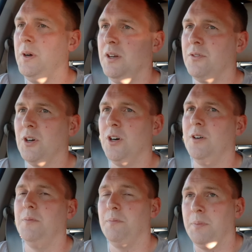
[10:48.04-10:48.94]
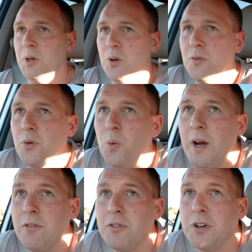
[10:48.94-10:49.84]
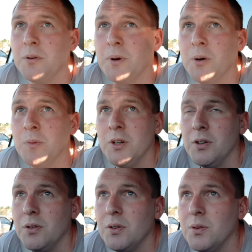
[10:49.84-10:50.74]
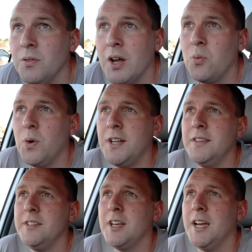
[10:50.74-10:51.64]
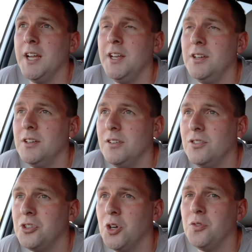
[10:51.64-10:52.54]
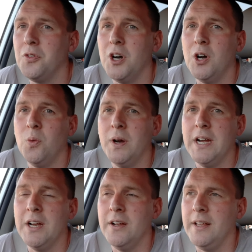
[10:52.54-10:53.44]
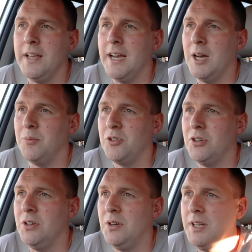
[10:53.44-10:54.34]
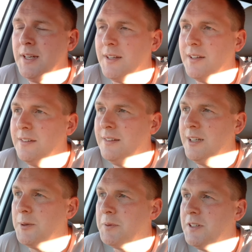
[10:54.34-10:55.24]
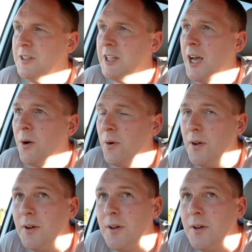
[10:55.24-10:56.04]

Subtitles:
We have got beautiful weather at the moment. We've had one day so far where it absolutely tips down.